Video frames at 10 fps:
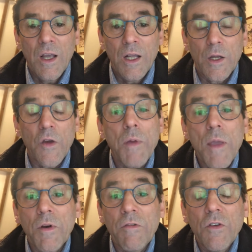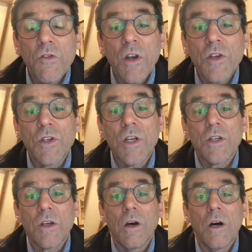If people are
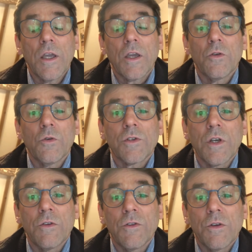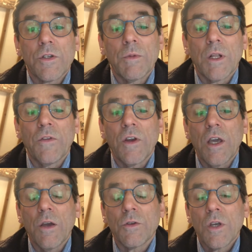interested, I can also do some little
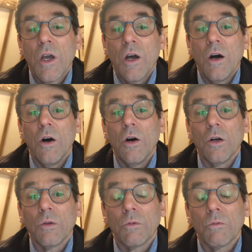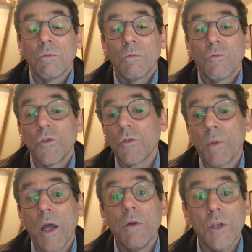videos on just
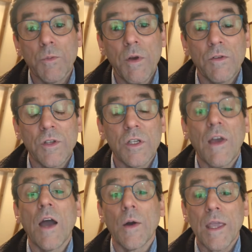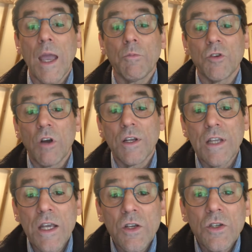my own experiences of how I capture
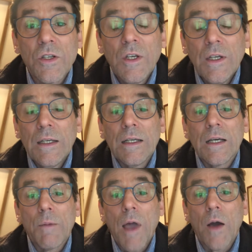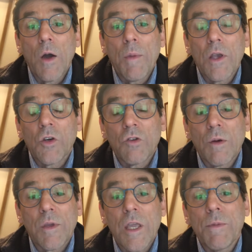ideas, how I make sure
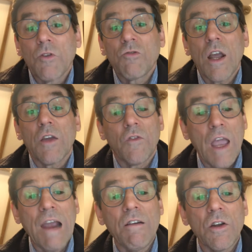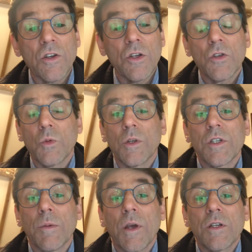I'm keeping track of characters once
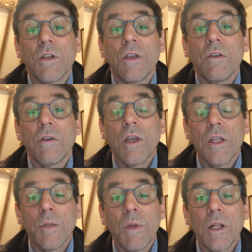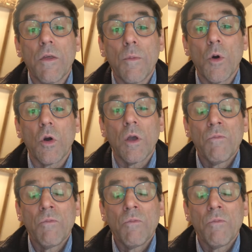I'm actually in the middle of the book,